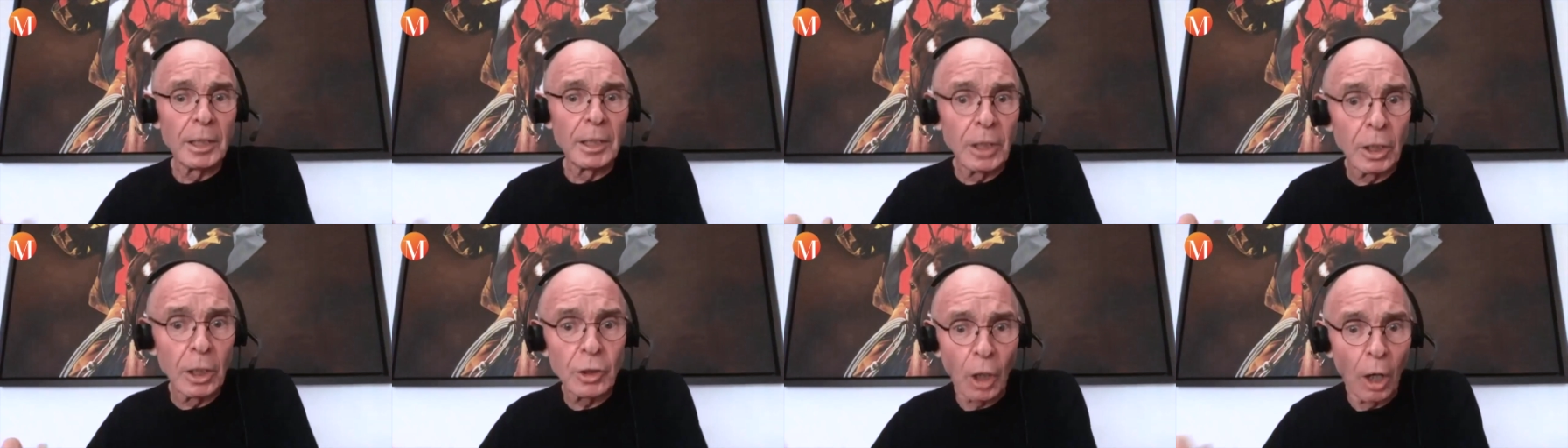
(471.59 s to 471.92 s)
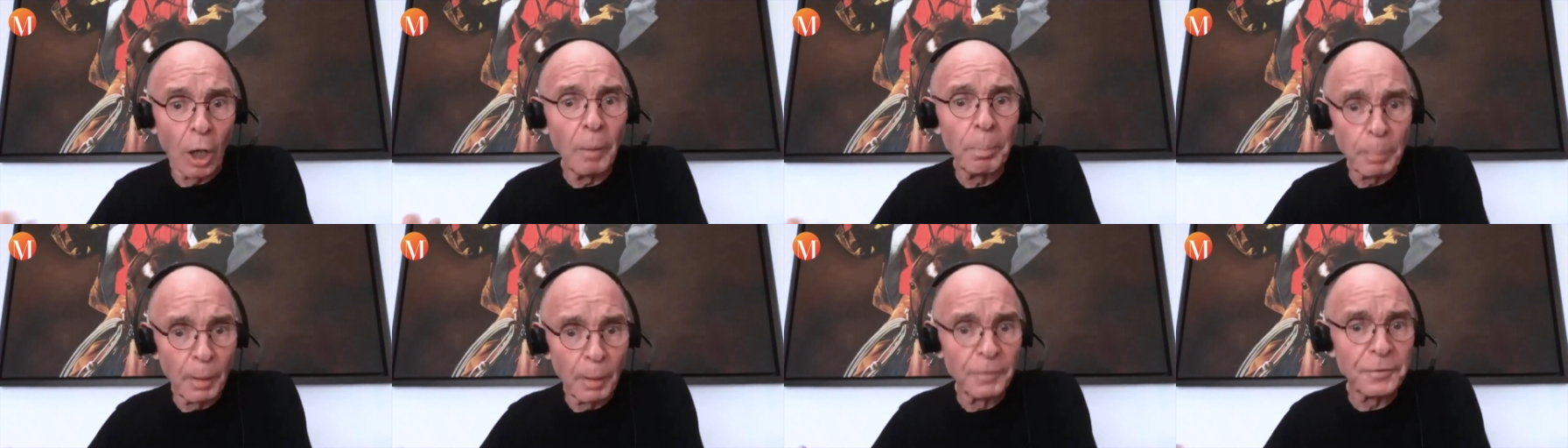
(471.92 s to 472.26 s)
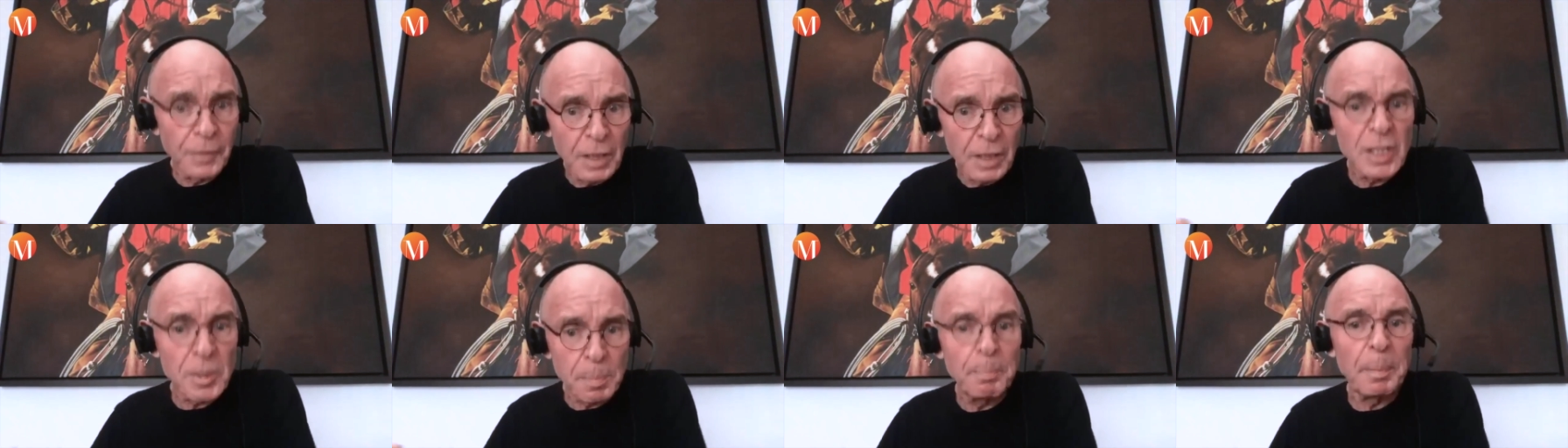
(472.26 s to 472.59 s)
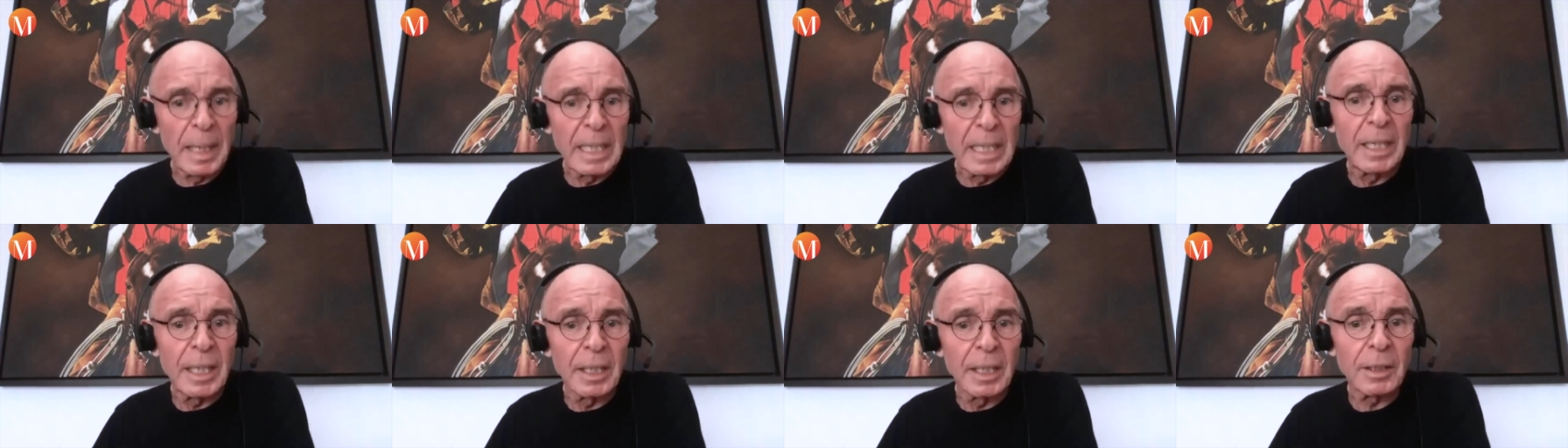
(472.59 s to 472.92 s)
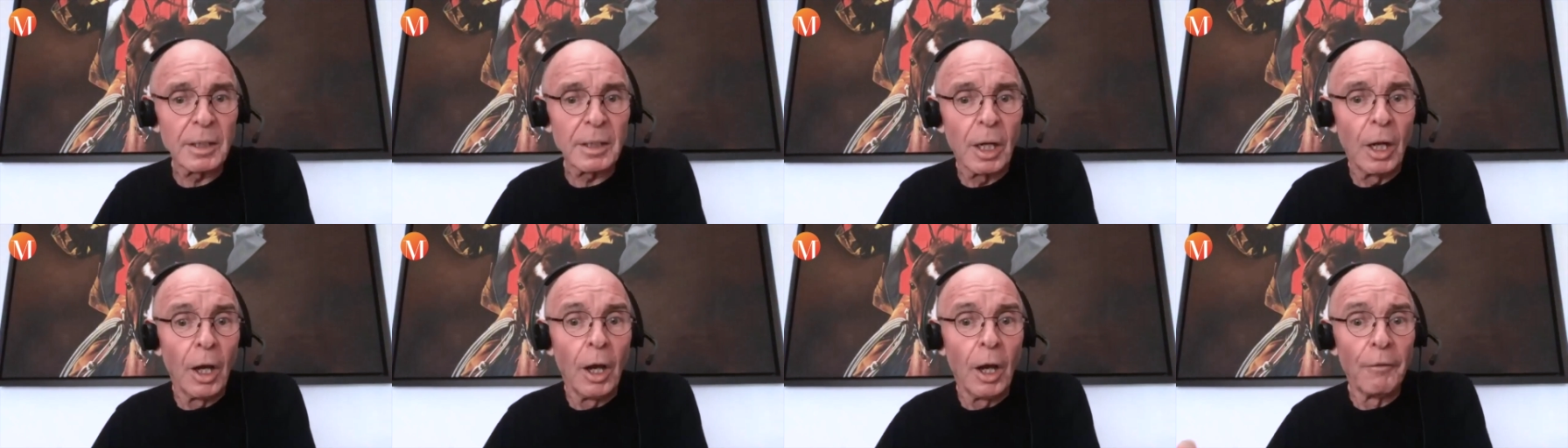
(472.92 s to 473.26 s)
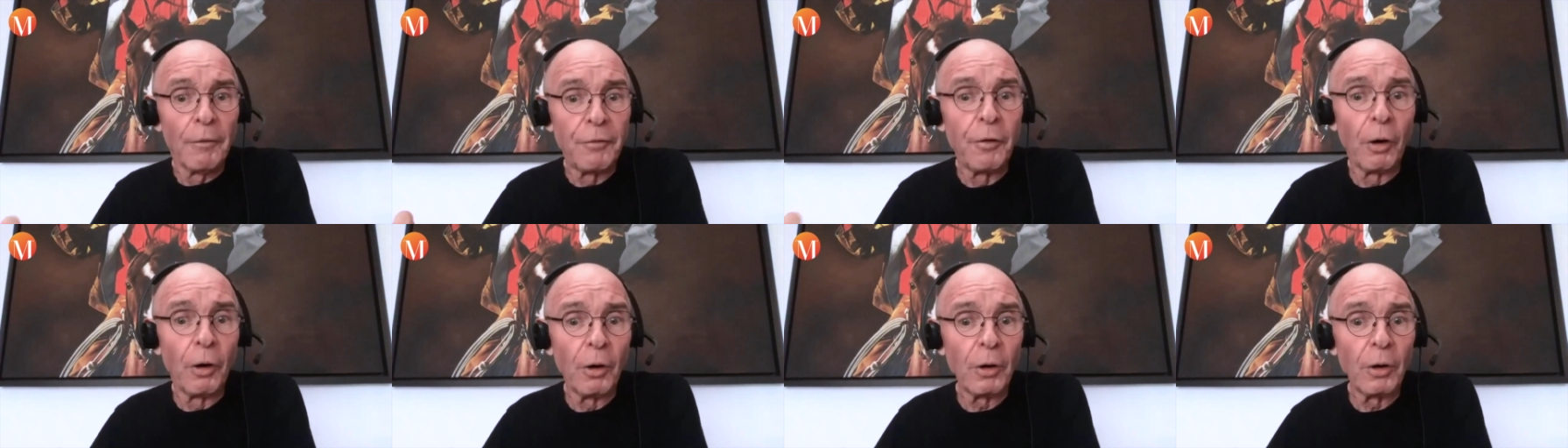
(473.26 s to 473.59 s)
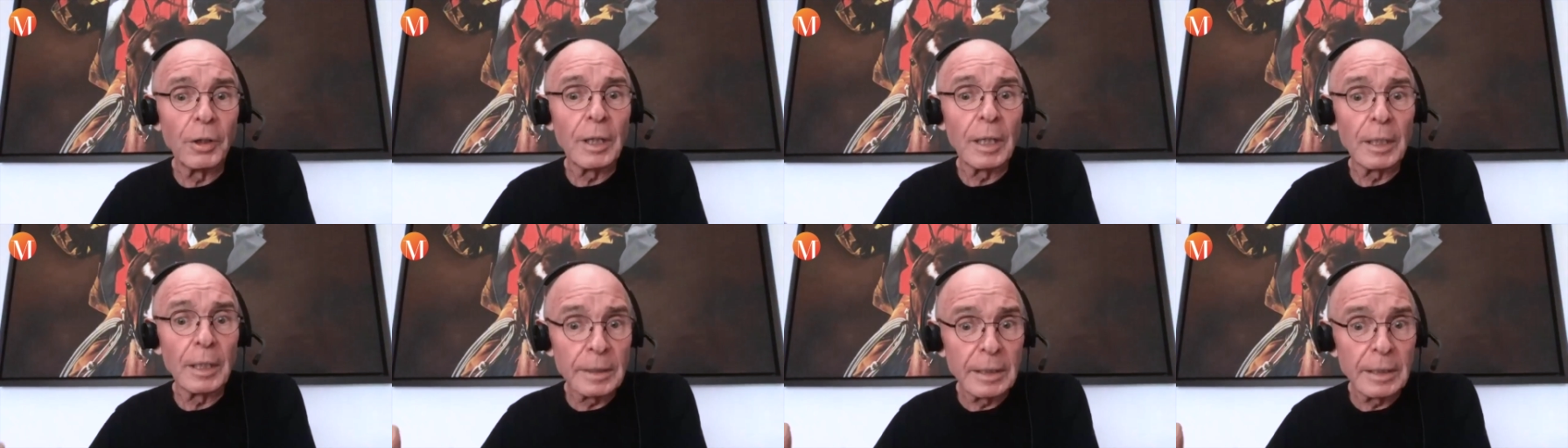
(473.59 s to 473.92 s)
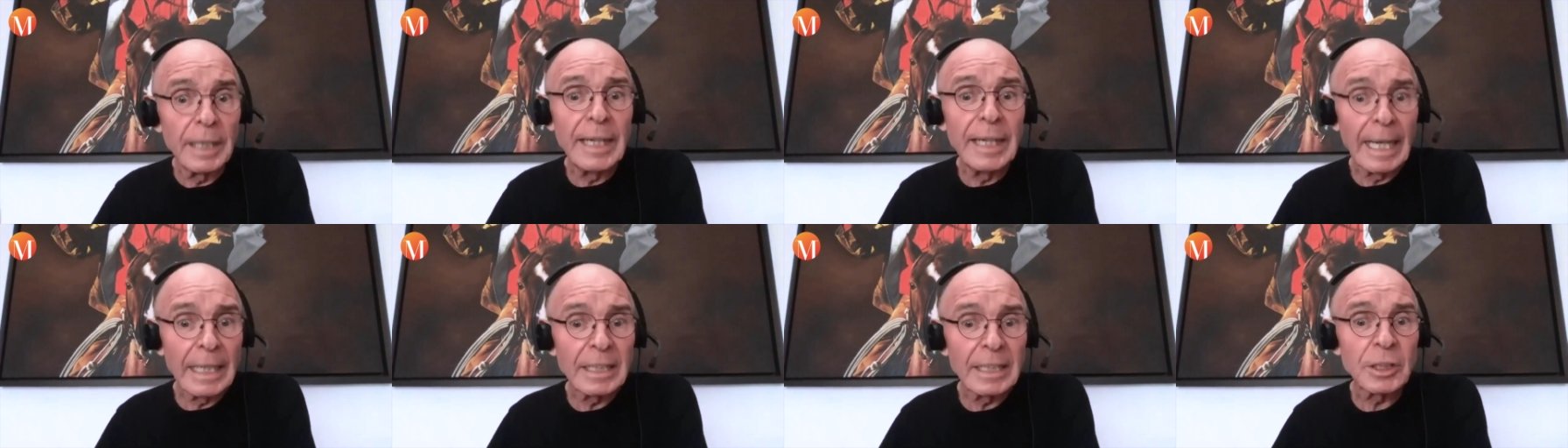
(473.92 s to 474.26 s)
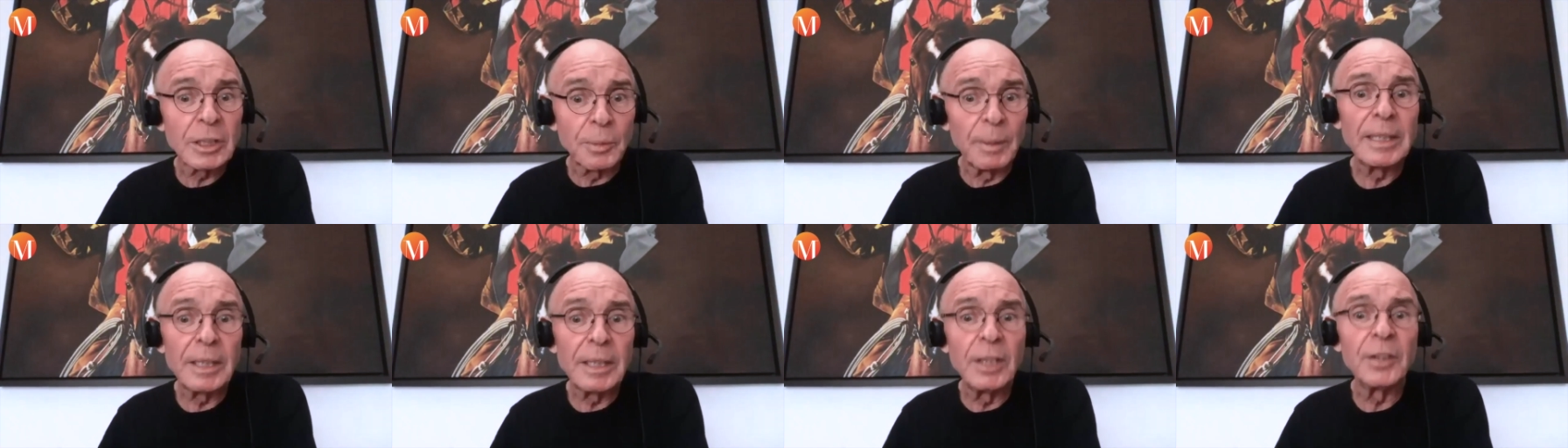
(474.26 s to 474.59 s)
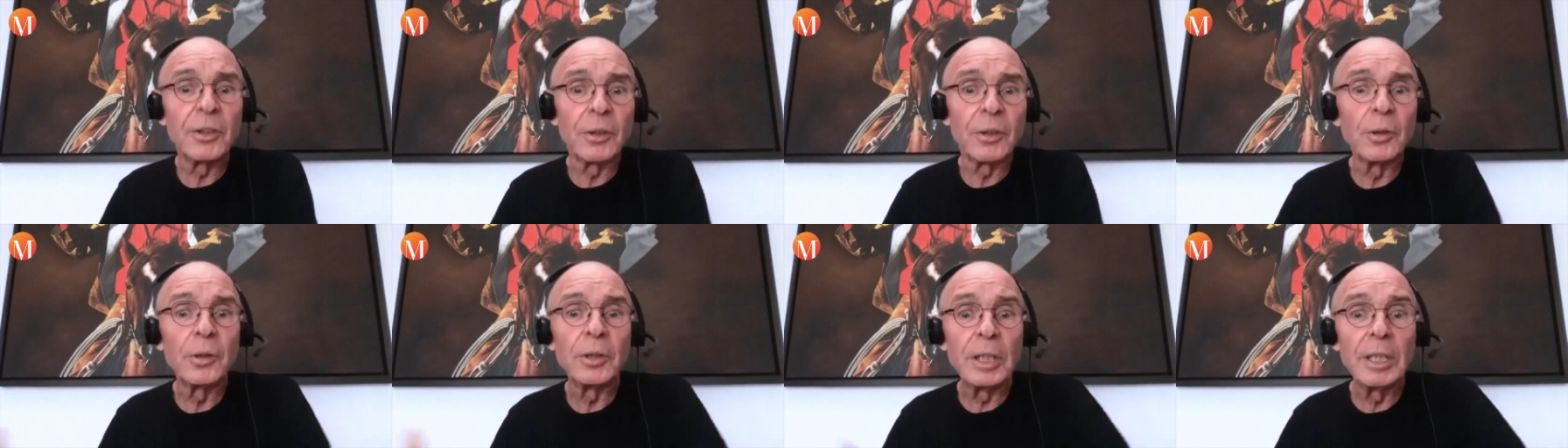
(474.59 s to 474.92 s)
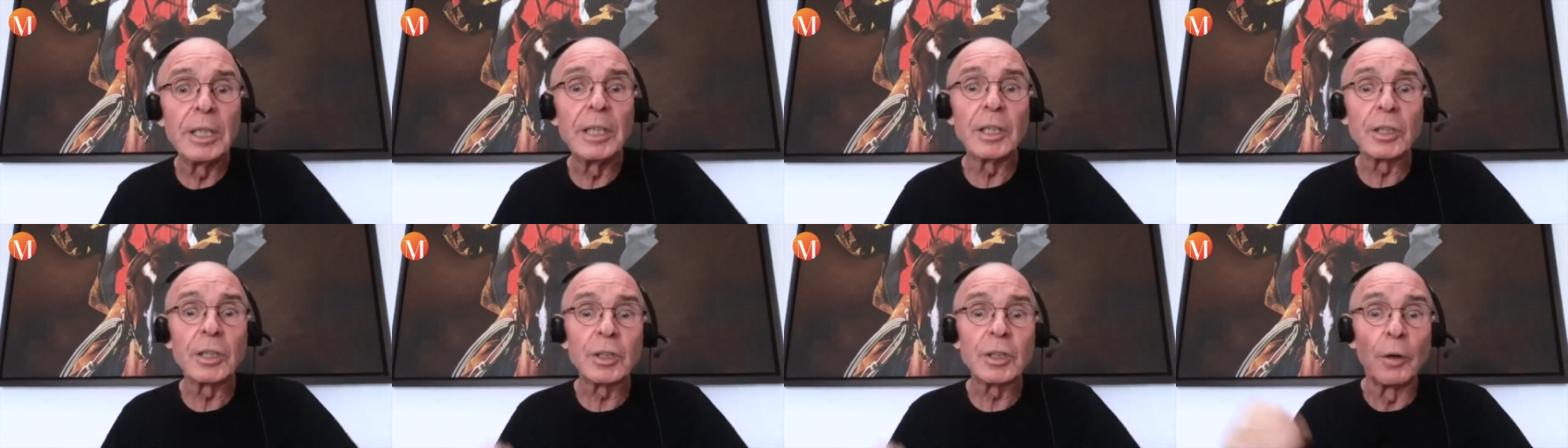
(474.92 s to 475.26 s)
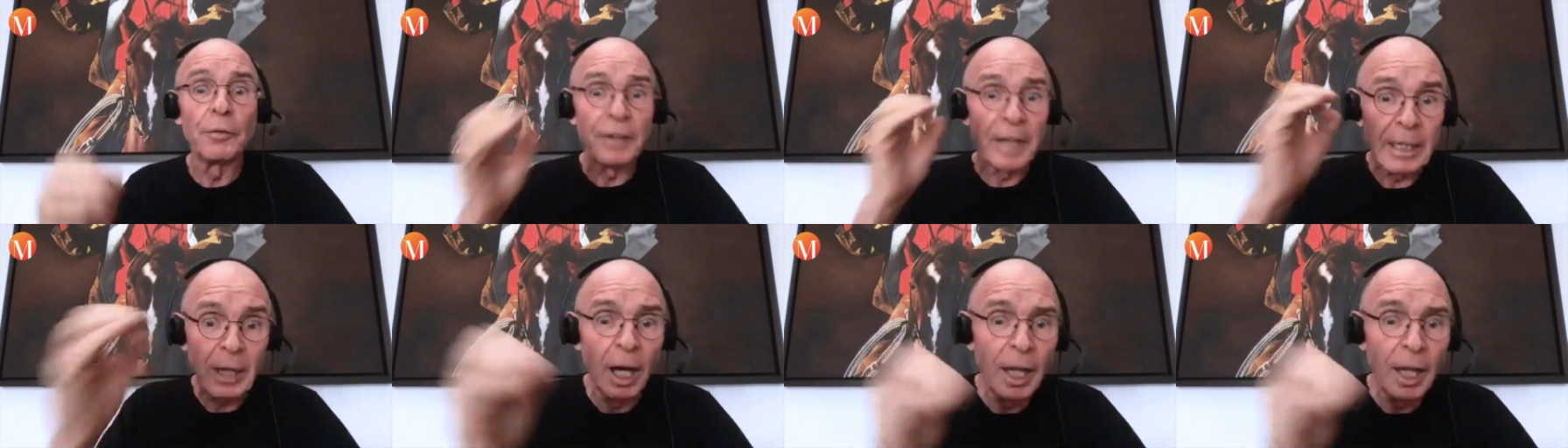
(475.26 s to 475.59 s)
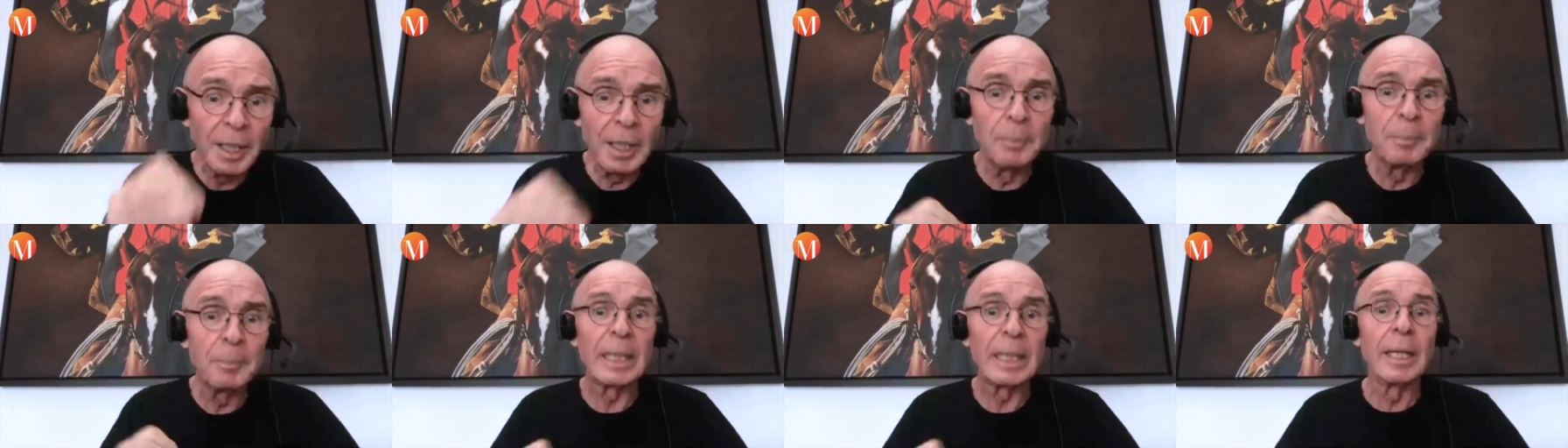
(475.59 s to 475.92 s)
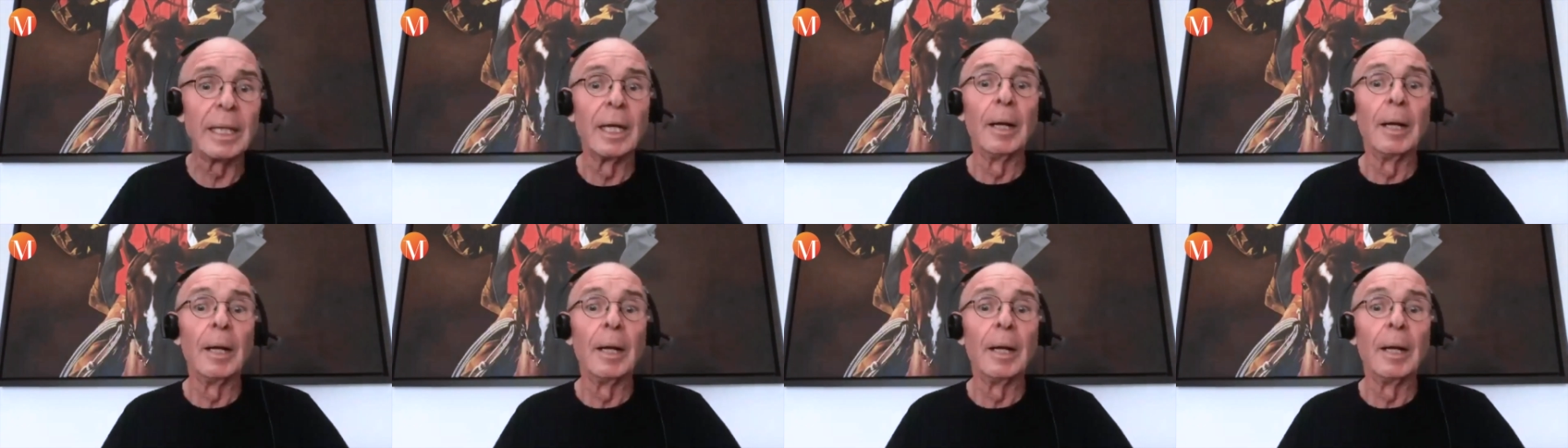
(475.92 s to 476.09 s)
the top of the spear for the next 20, 30 years of economy.